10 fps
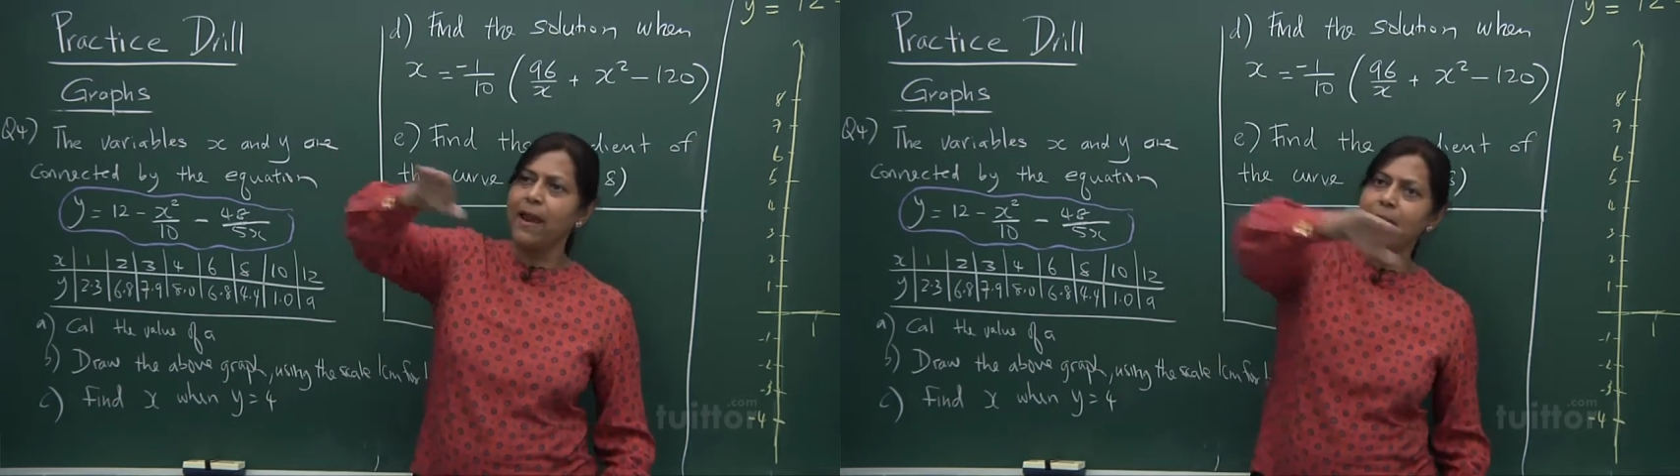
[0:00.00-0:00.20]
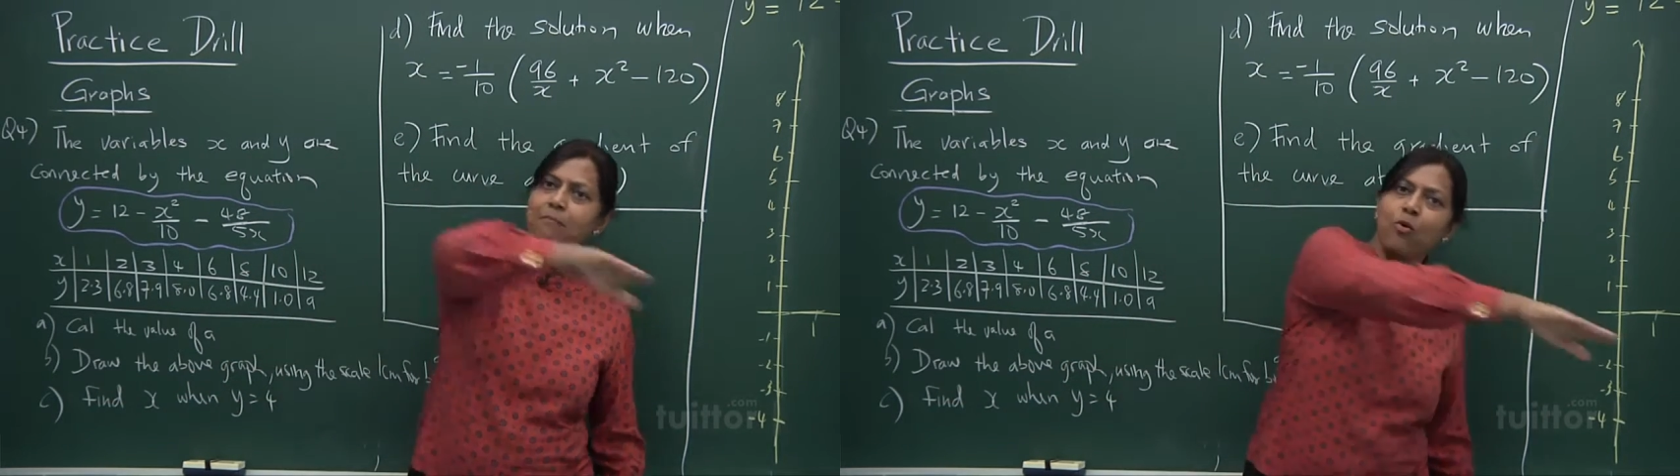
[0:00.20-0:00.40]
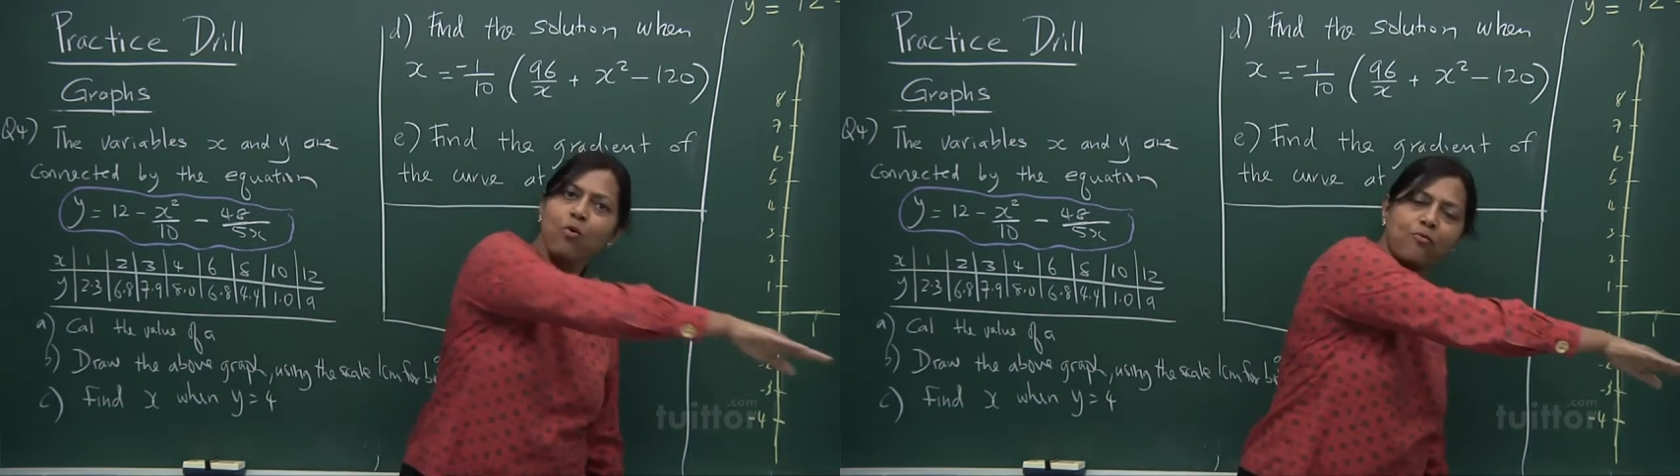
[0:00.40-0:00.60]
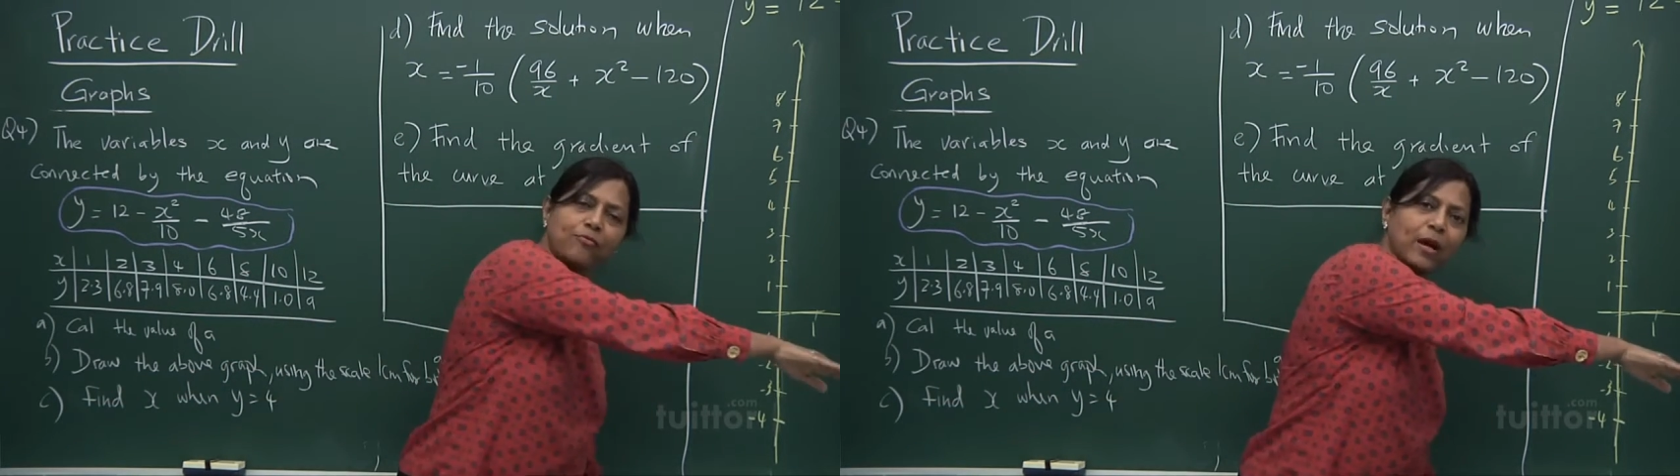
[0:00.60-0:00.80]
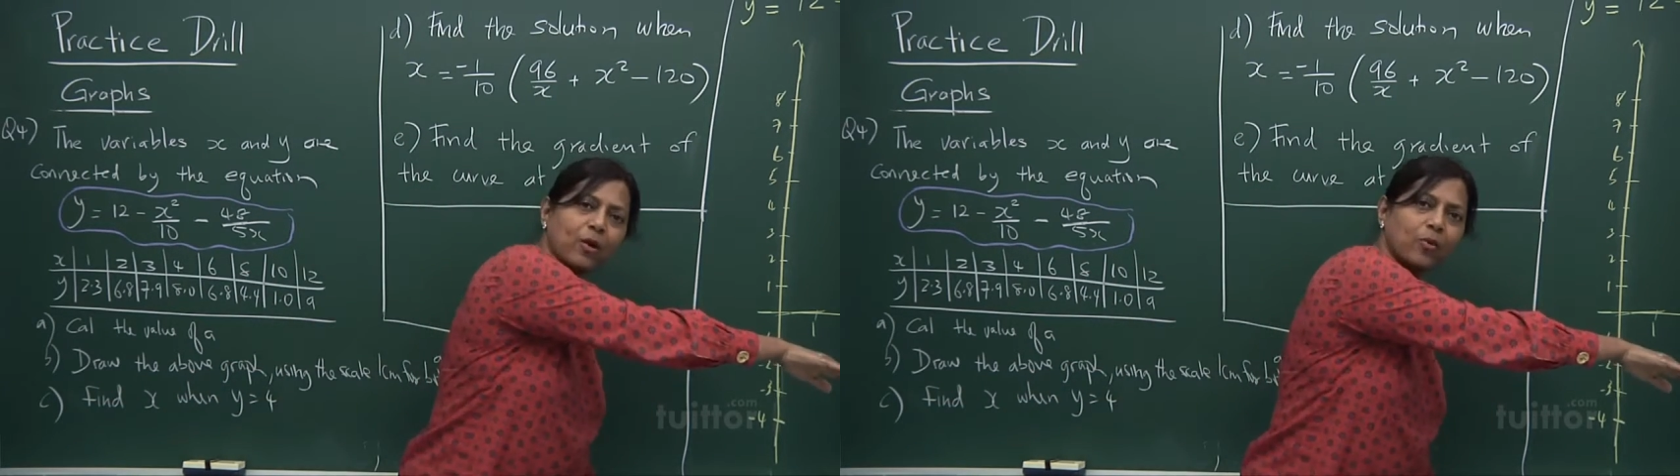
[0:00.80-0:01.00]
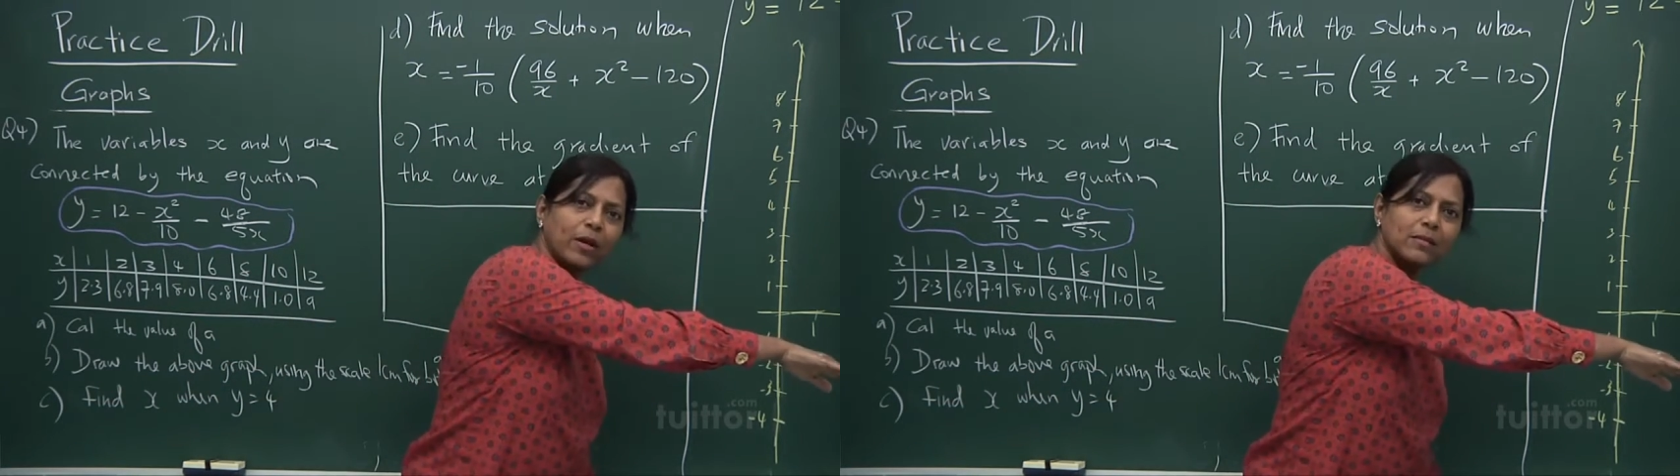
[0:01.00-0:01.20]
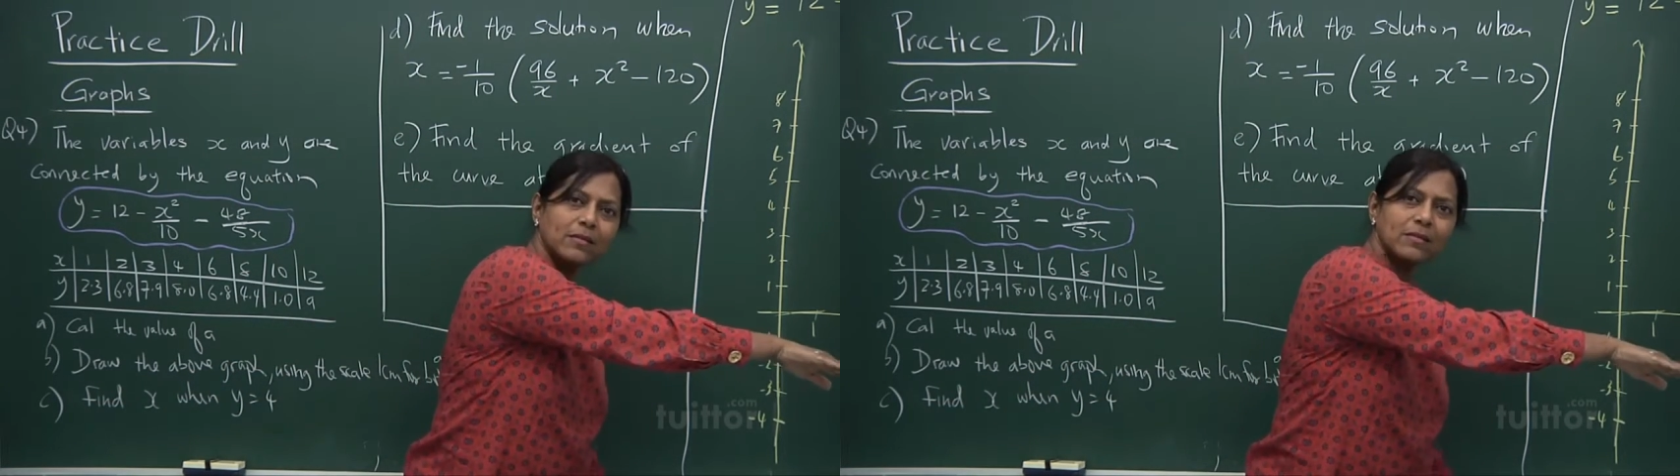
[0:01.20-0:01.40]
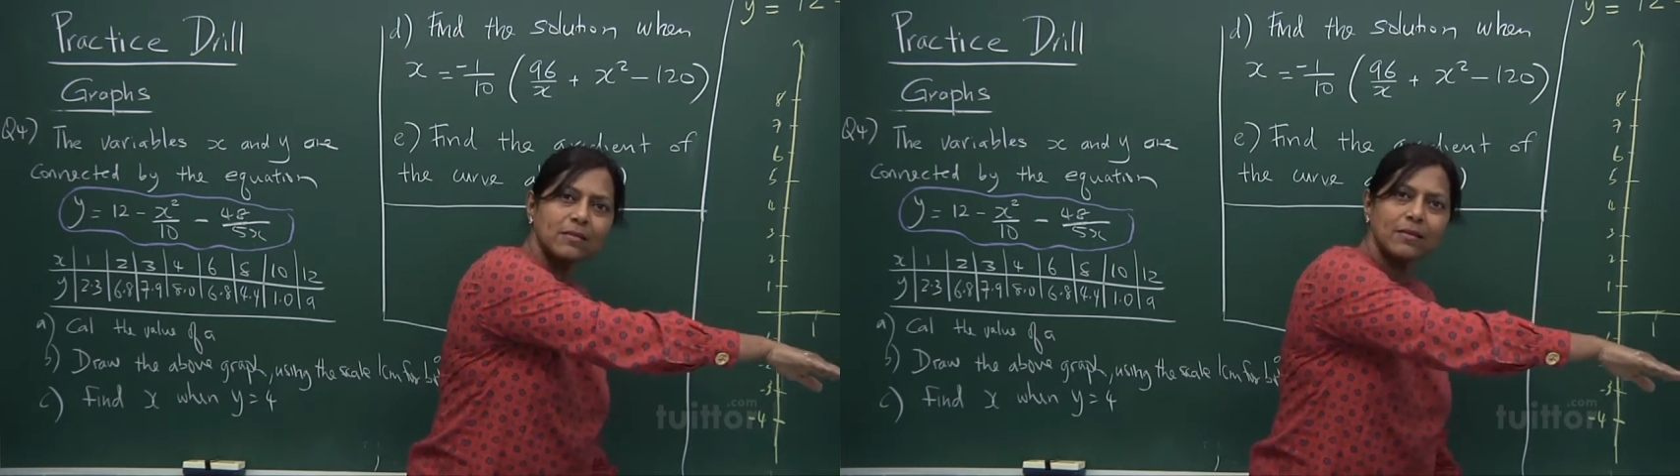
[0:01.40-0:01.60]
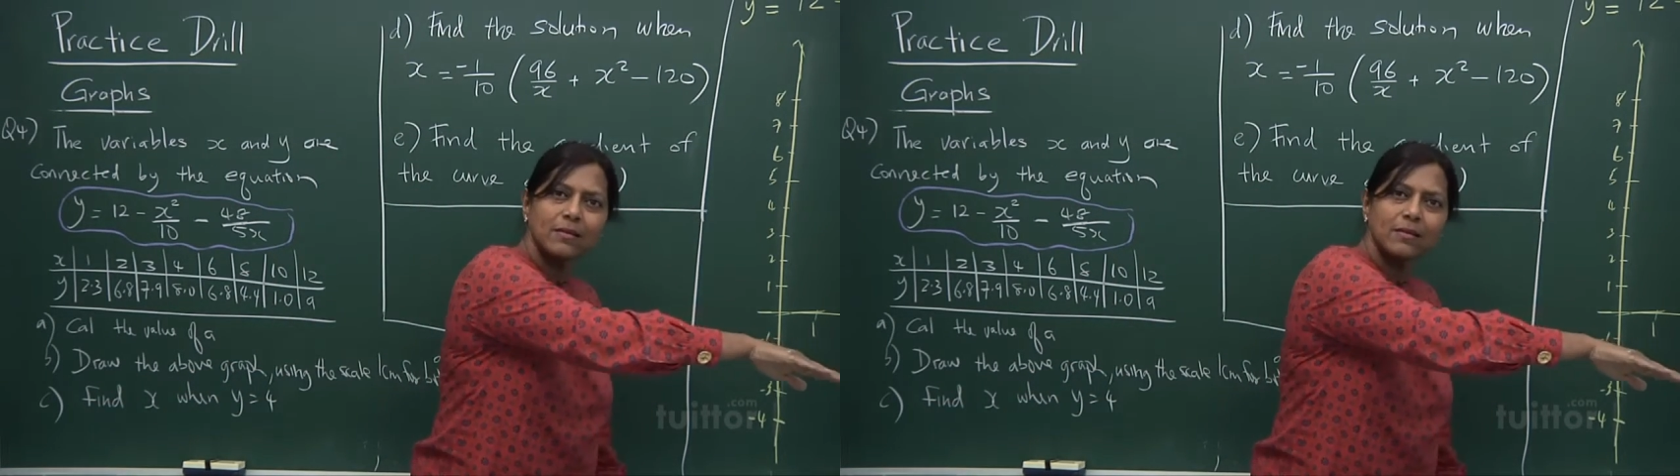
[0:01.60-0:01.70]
and it moves downwards.